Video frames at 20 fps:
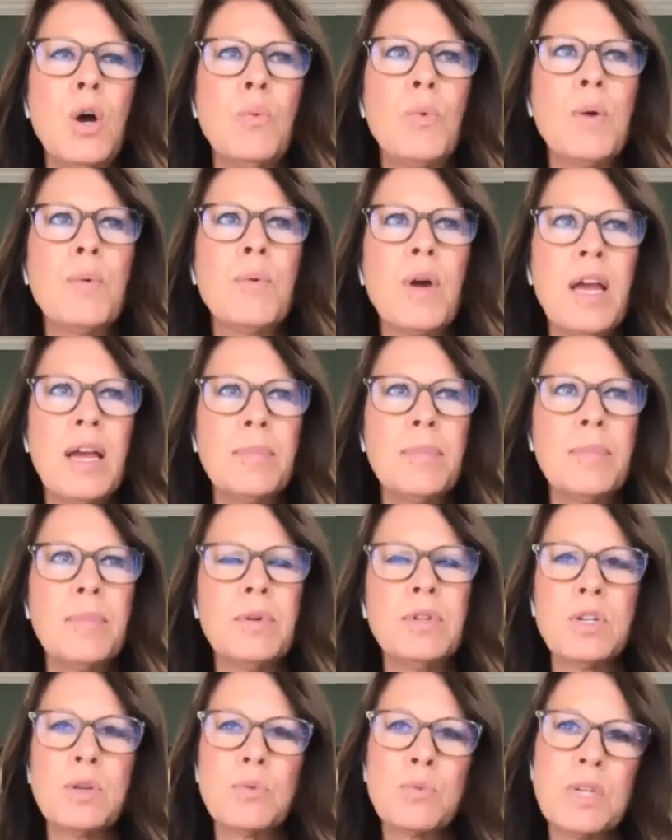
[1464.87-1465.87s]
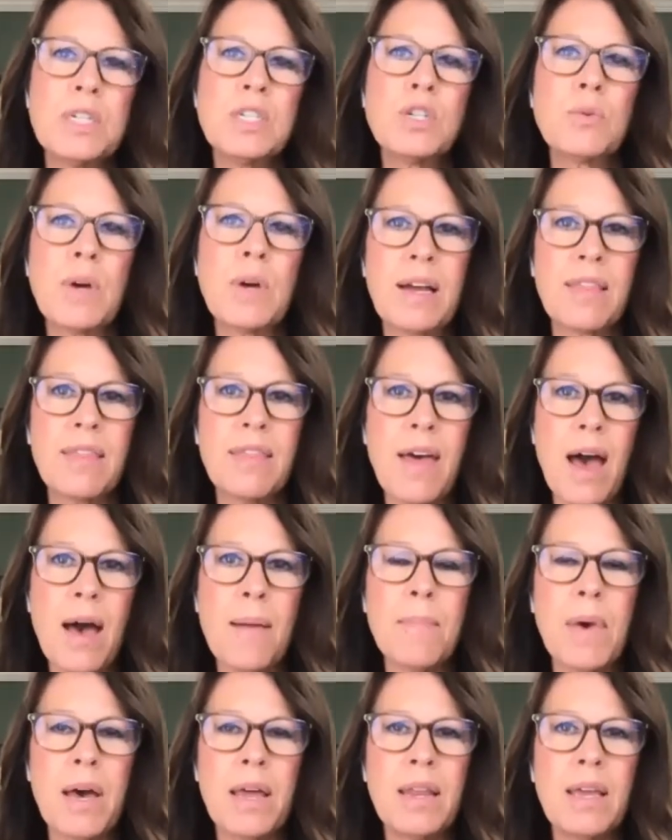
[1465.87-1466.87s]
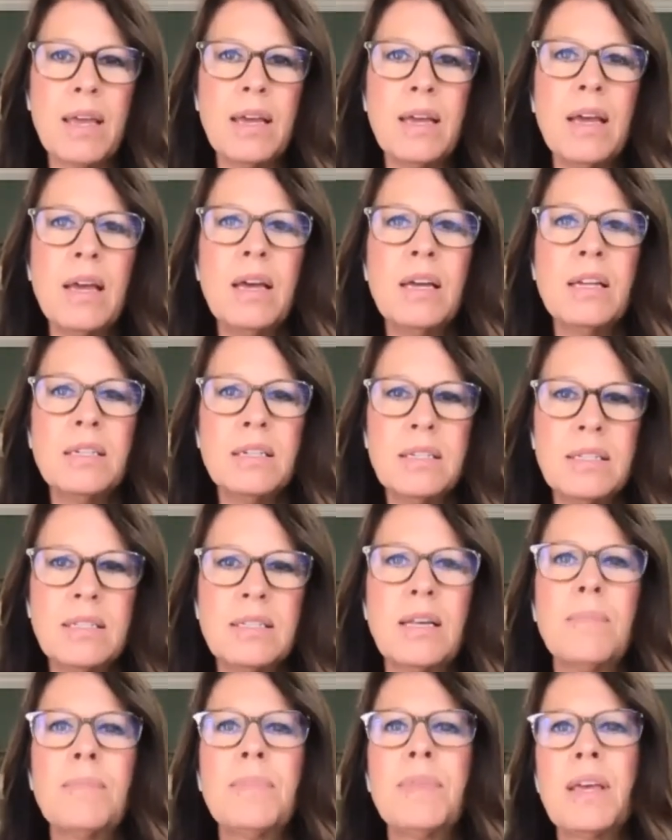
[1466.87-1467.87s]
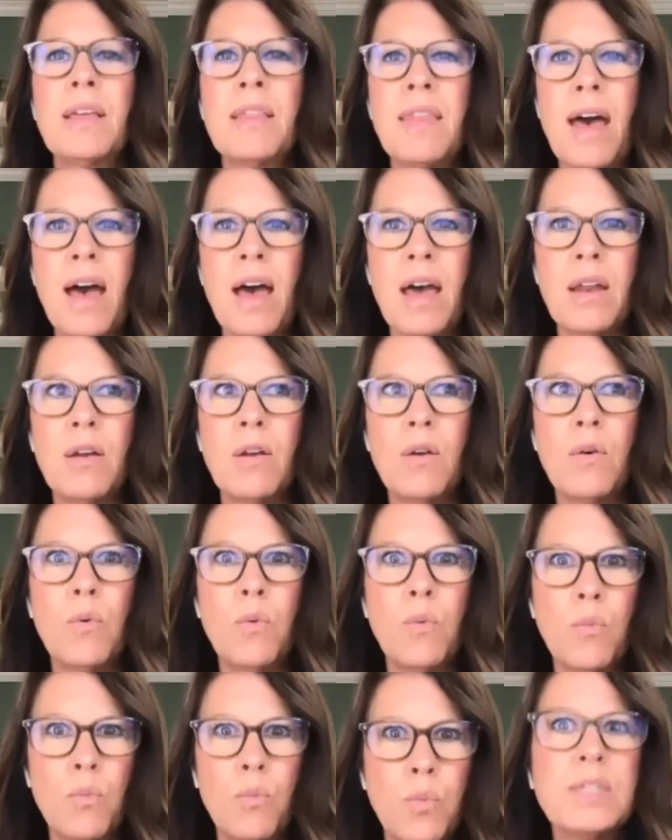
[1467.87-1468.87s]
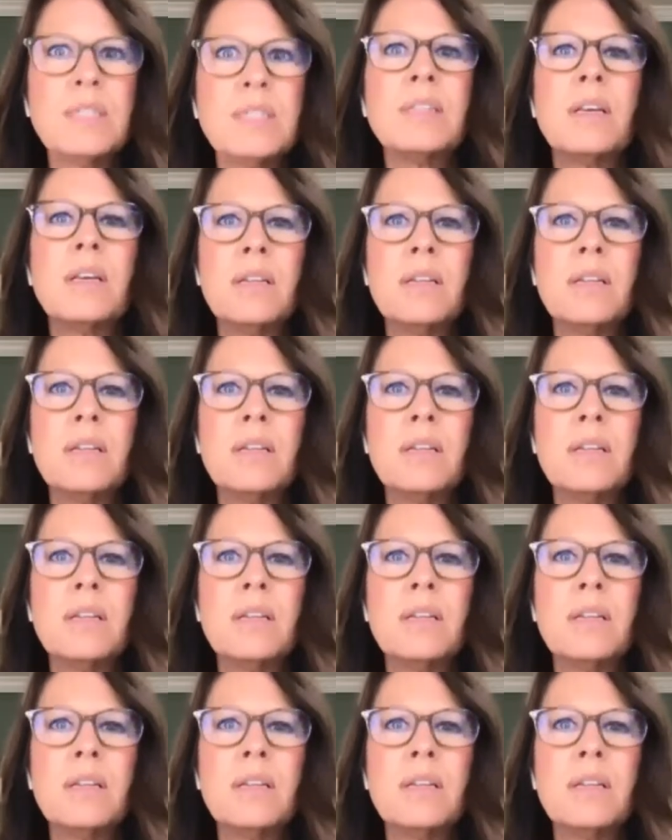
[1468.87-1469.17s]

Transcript: we were able to redirect that money to something that was